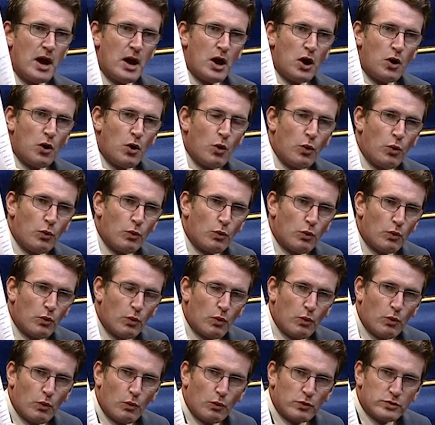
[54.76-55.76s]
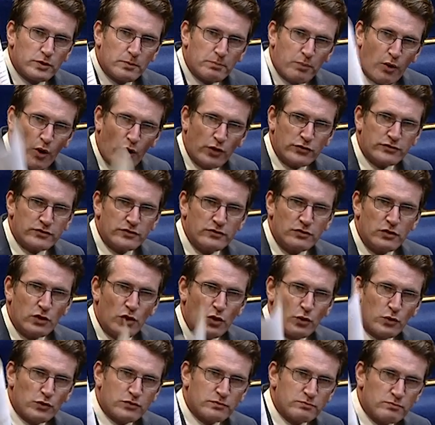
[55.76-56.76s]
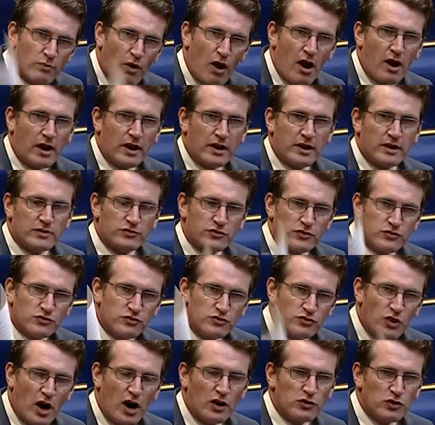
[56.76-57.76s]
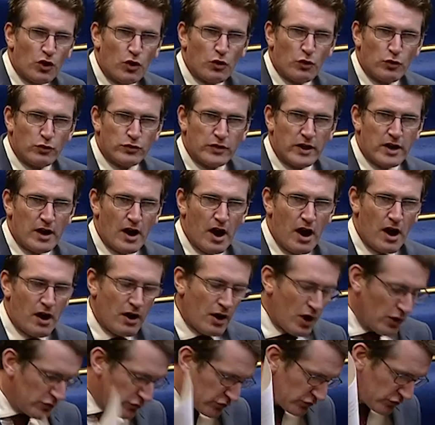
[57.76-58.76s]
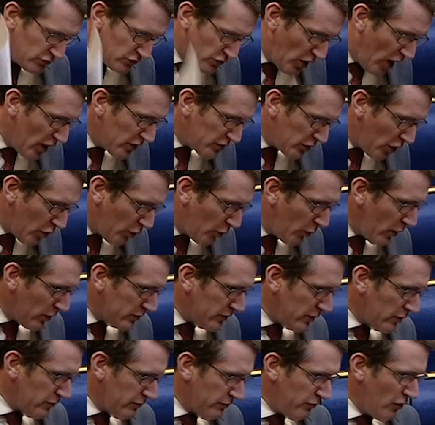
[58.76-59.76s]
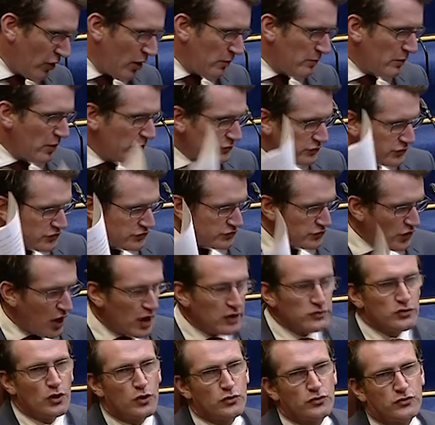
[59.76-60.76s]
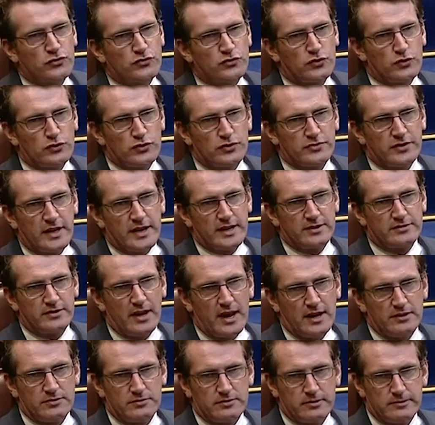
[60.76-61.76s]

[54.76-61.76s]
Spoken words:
who the person who is marking it does not know who they are, does not know where they're from, does not know the school that they attend.